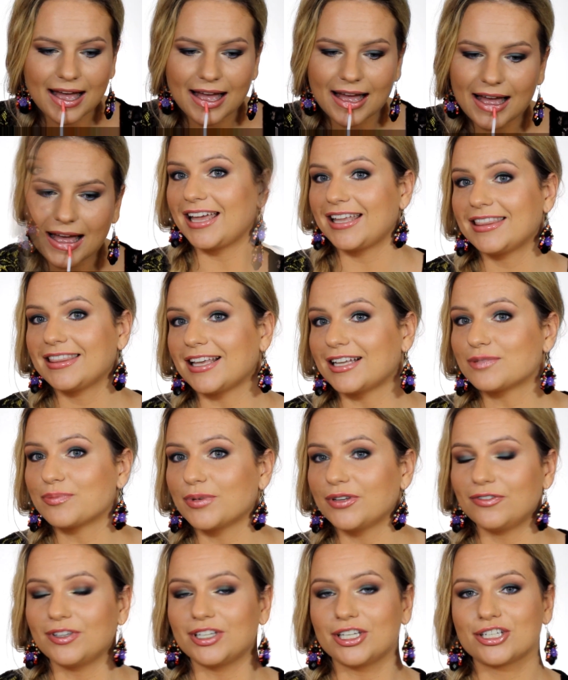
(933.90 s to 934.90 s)
And that's
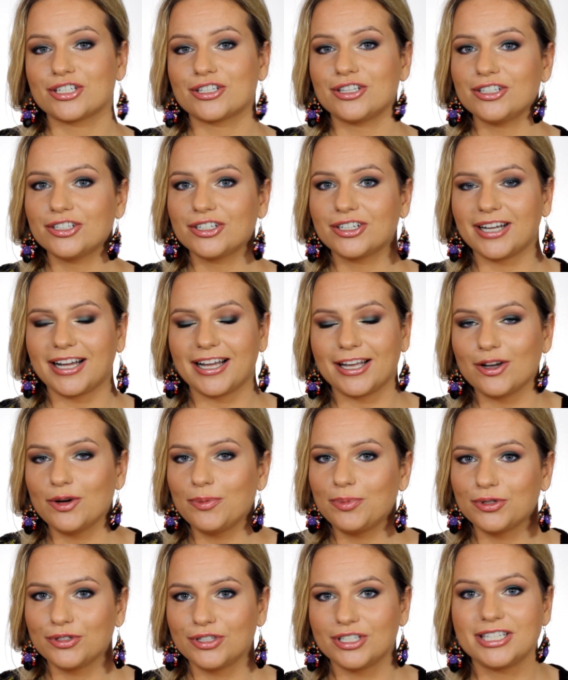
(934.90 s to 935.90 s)
my finished look. I
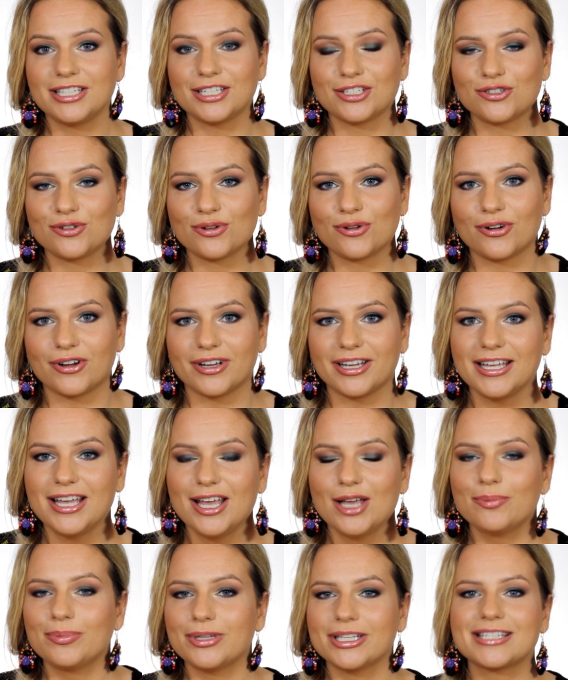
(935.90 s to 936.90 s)
hope you did enjoy.
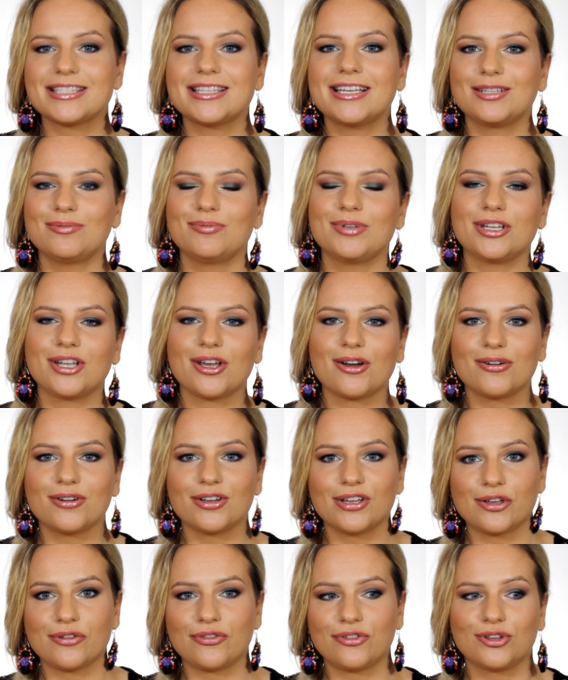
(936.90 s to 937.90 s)
Please let me
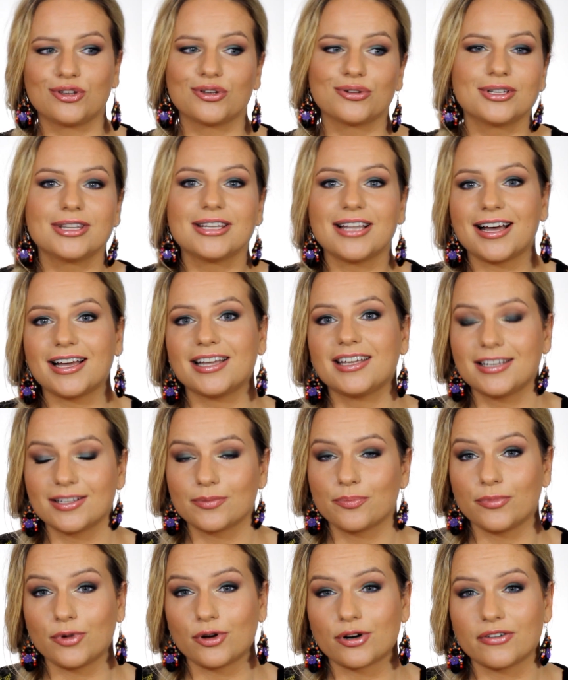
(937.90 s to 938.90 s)
know if you
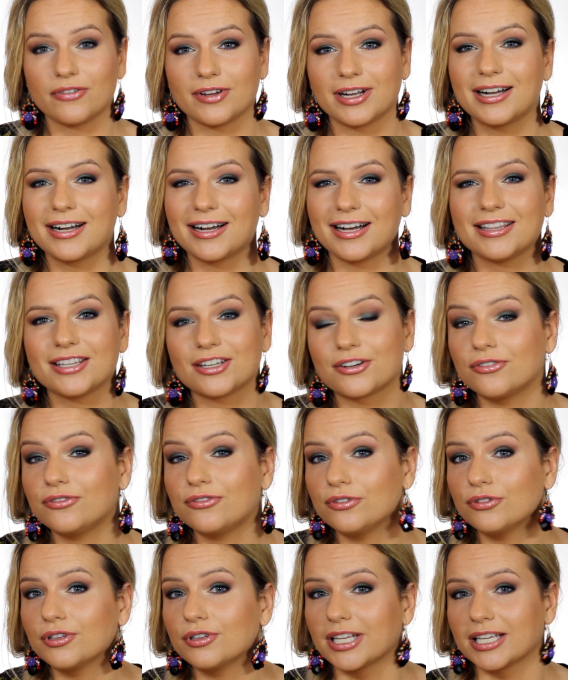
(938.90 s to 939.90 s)
like more of a
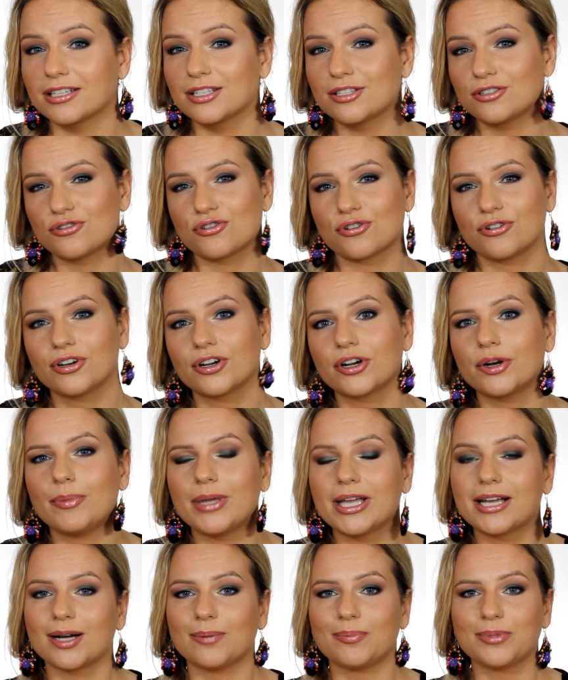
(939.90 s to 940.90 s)
colorful, like stronger
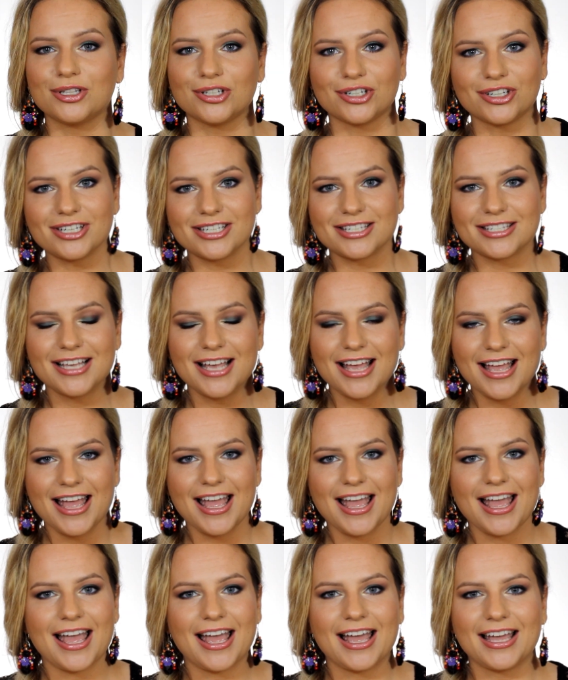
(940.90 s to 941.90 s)
makeup looks,
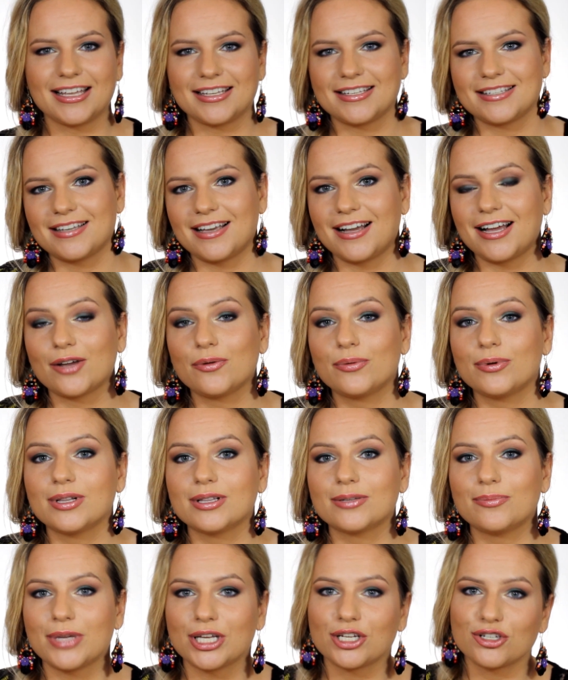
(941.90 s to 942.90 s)
and I
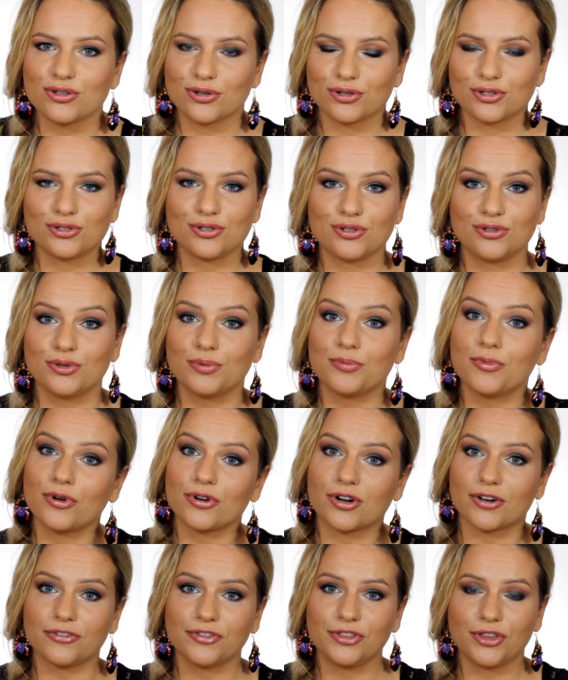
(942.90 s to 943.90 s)
will make sure to do
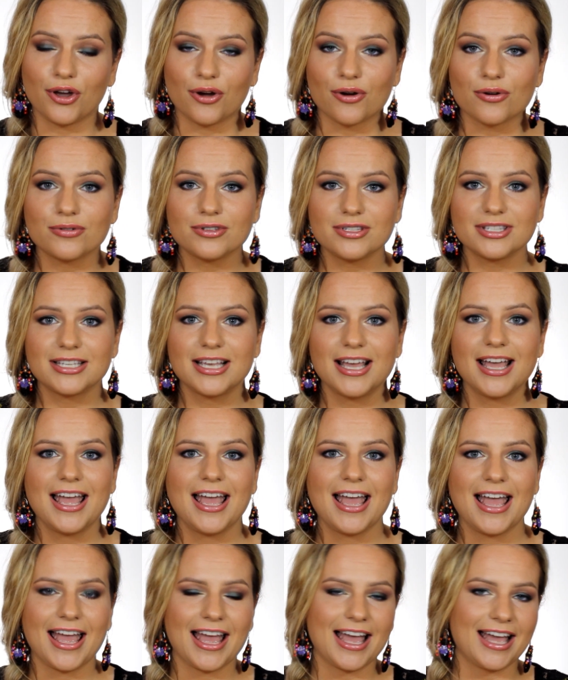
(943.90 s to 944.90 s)
more of those.
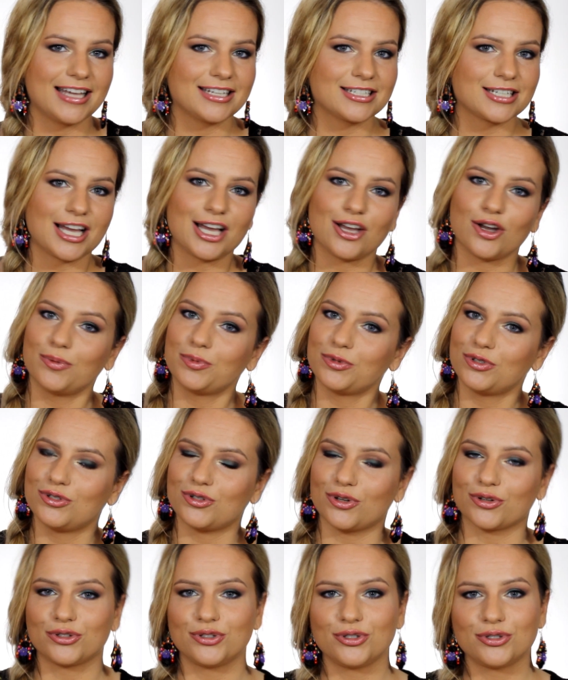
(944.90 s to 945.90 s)
And I hope to
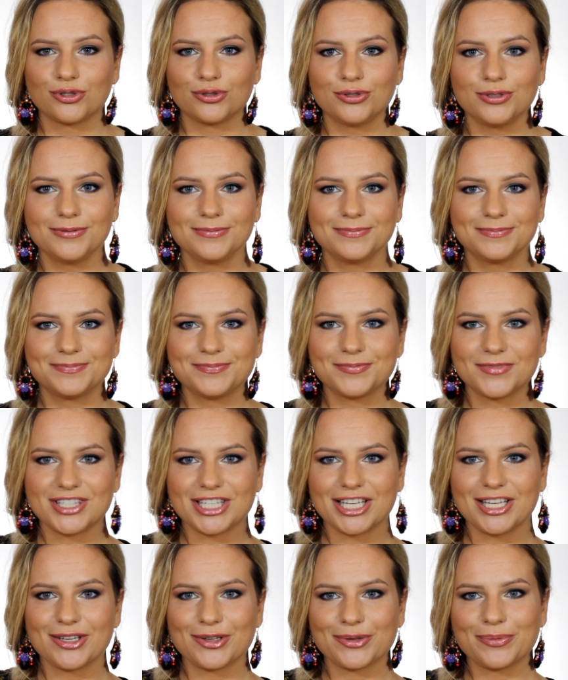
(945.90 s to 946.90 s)
talk to you soon.
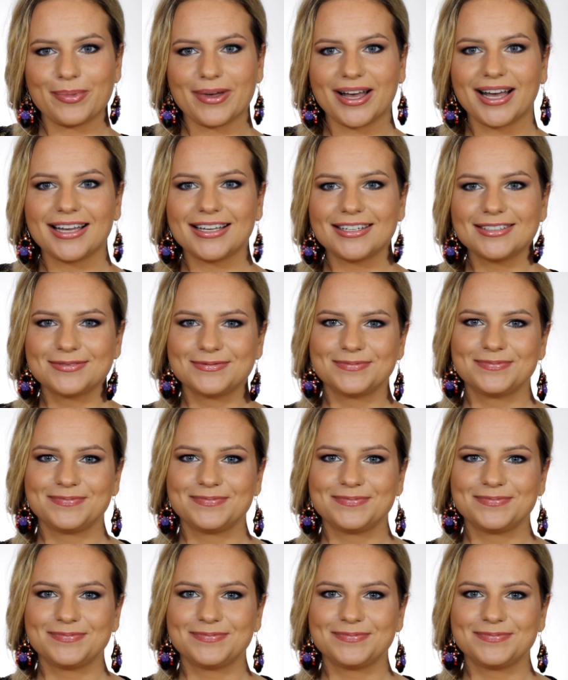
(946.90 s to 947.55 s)
See you, bye!